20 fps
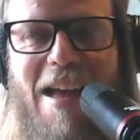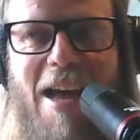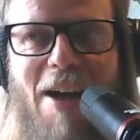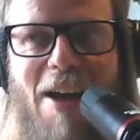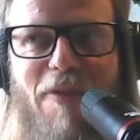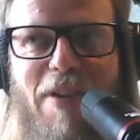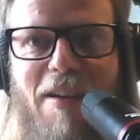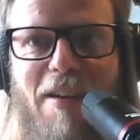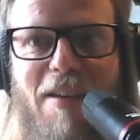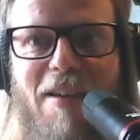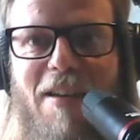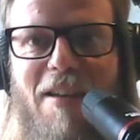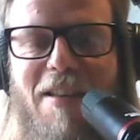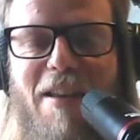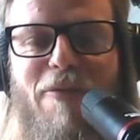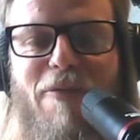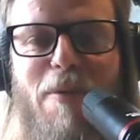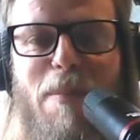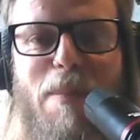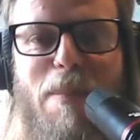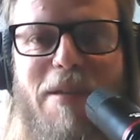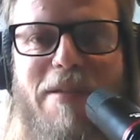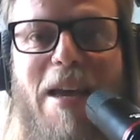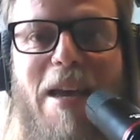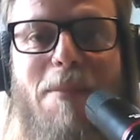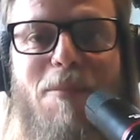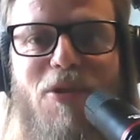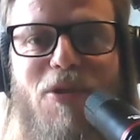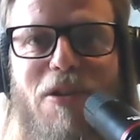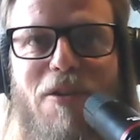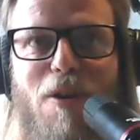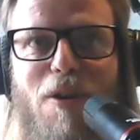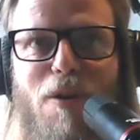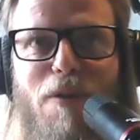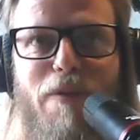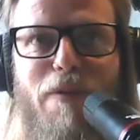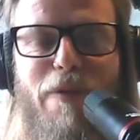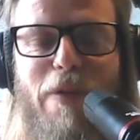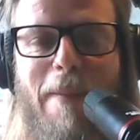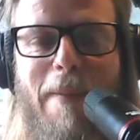having a different perception
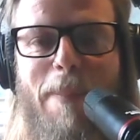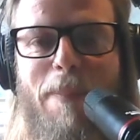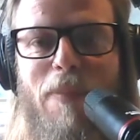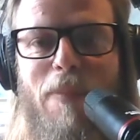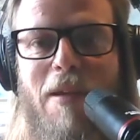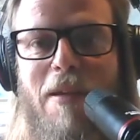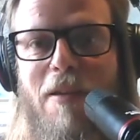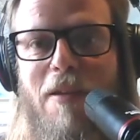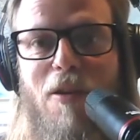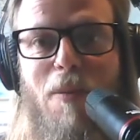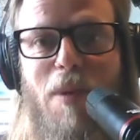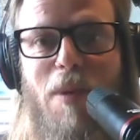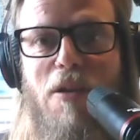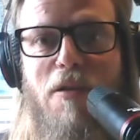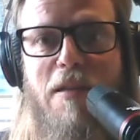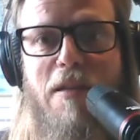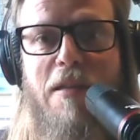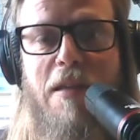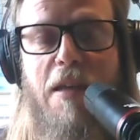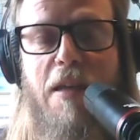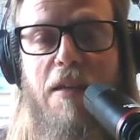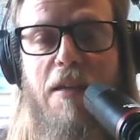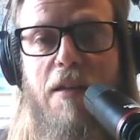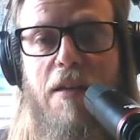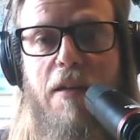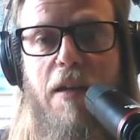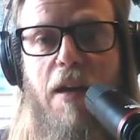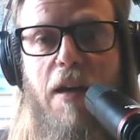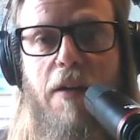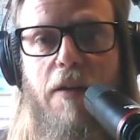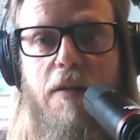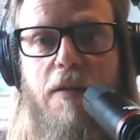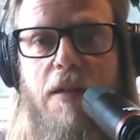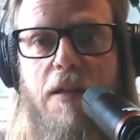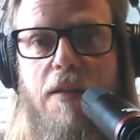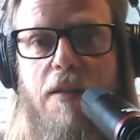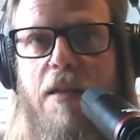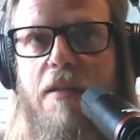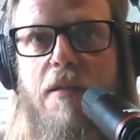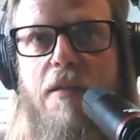of community. You know,
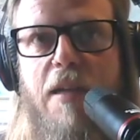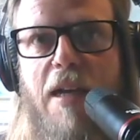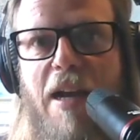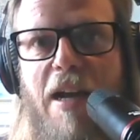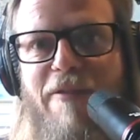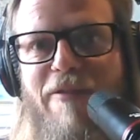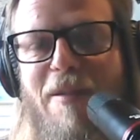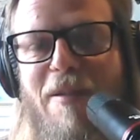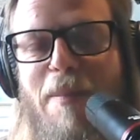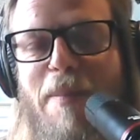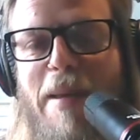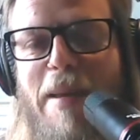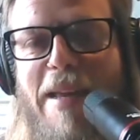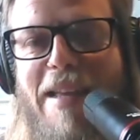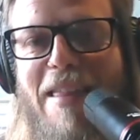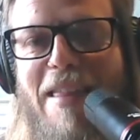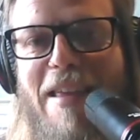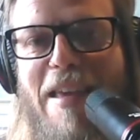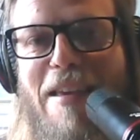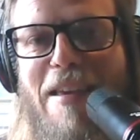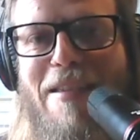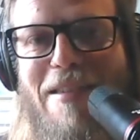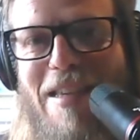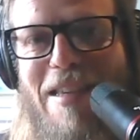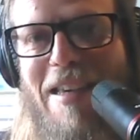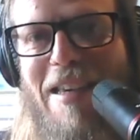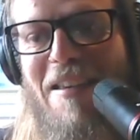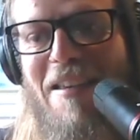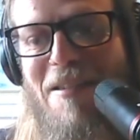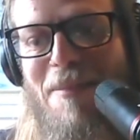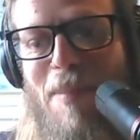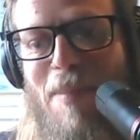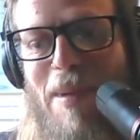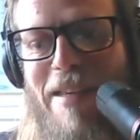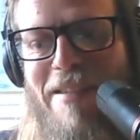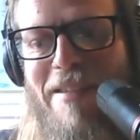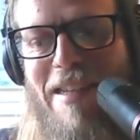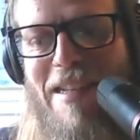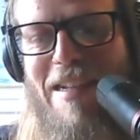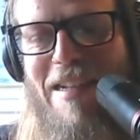doesn't have to be this
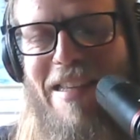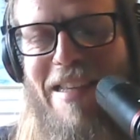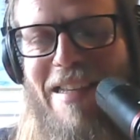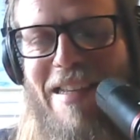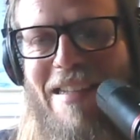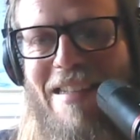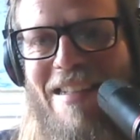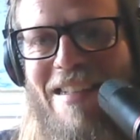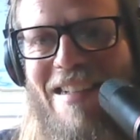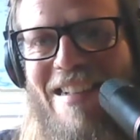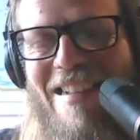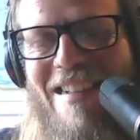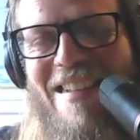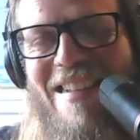explicitly